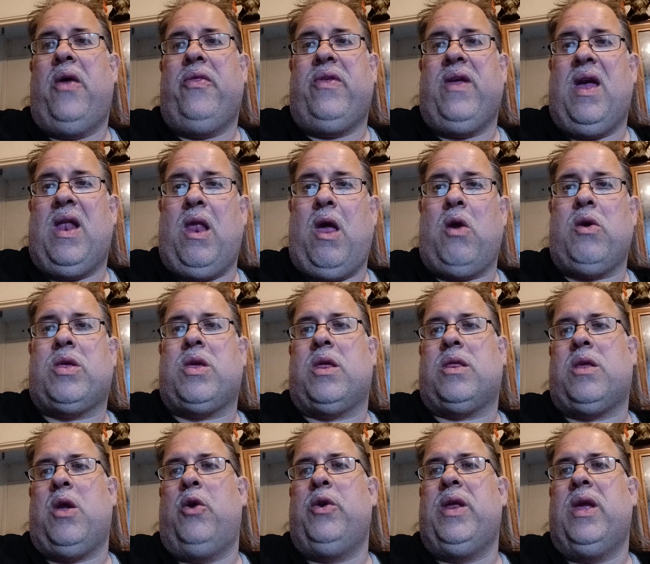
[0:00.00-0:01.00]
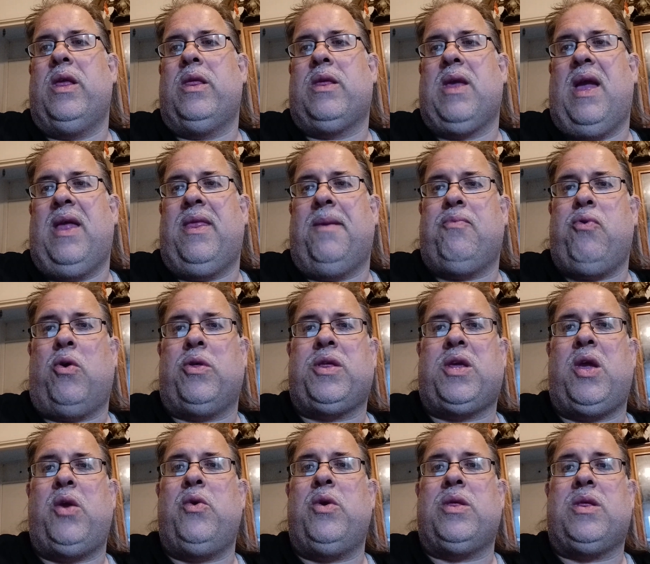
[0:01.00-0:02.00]
the Alaris Custodians, and the
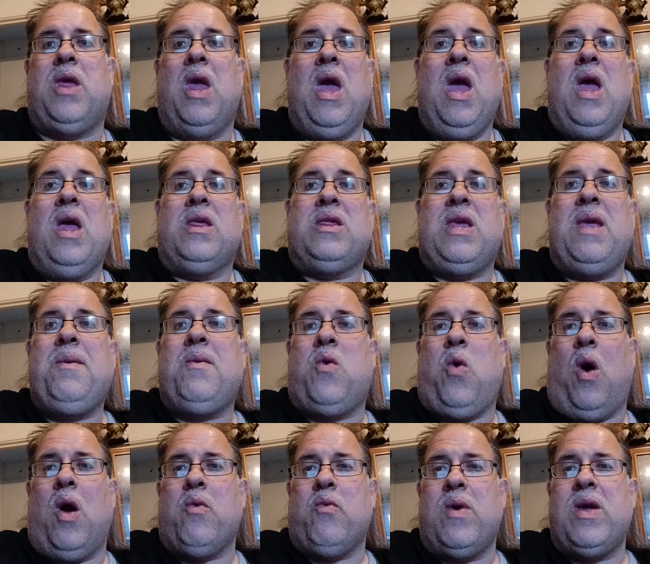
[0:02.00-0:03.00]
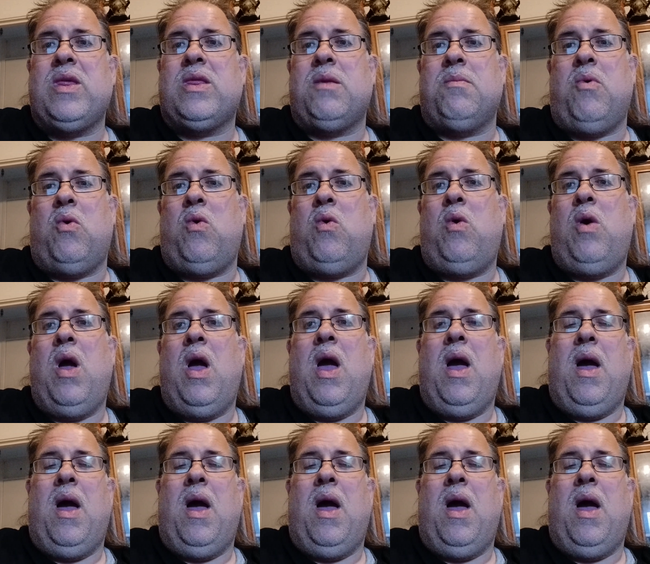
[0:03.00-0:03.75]
Prosecutors, seem quite reasonable.